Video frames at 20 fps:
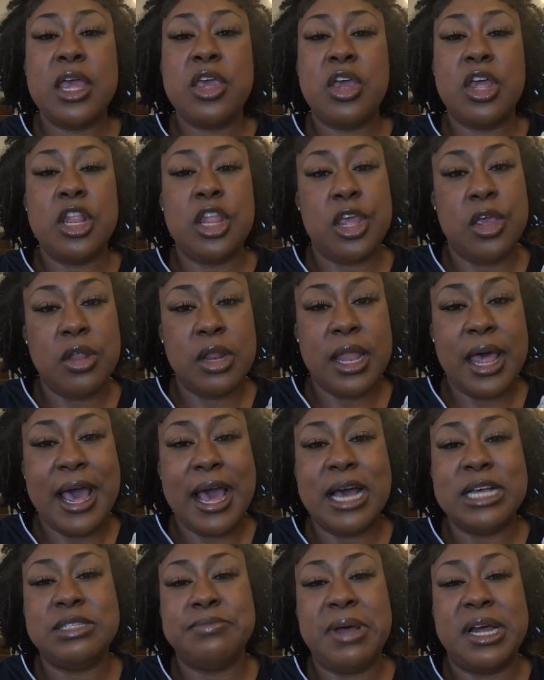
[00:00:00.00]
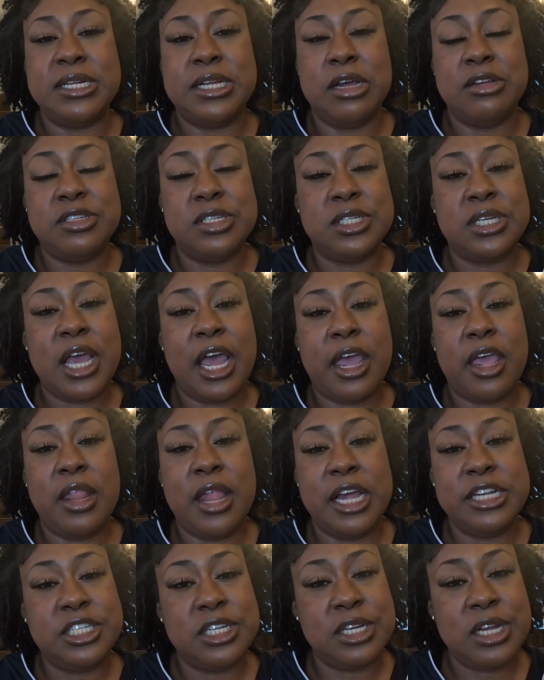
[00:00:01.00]
you can utilize my dosage
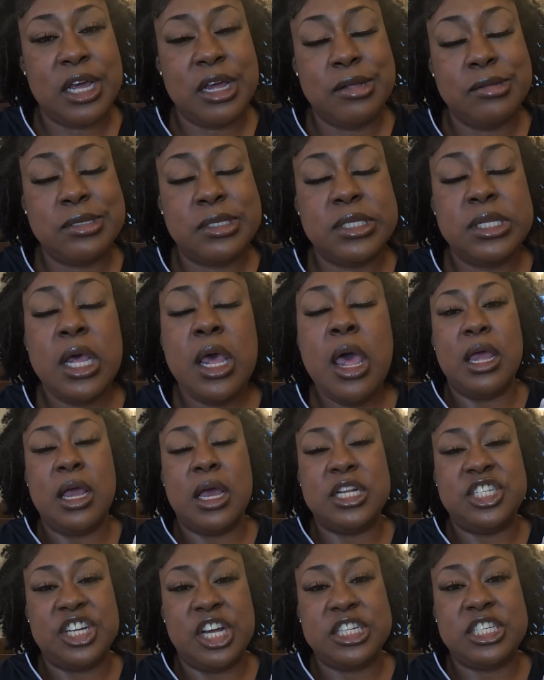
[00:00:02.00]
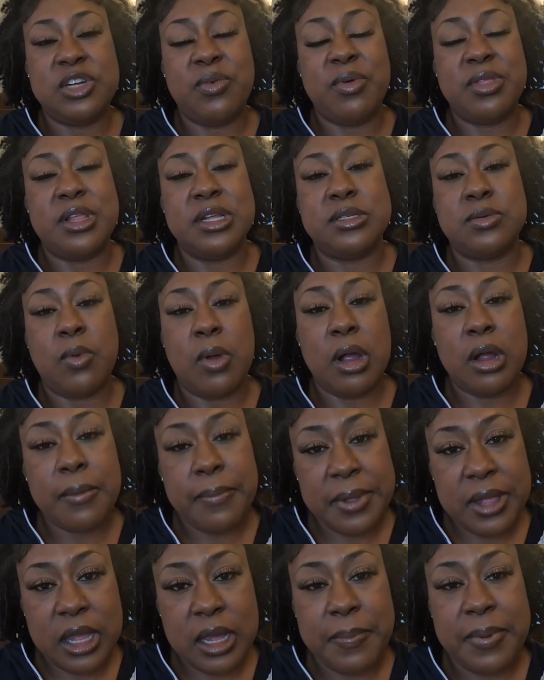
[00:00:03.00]
calculation notes in conjunction with this
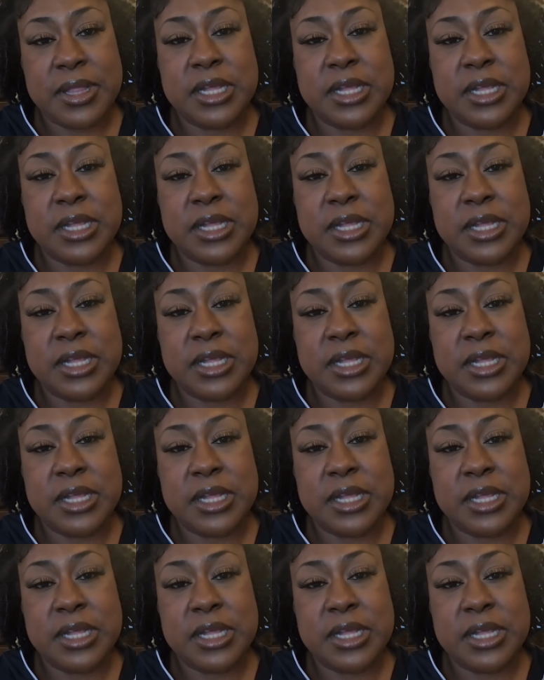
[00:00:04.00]
workbook,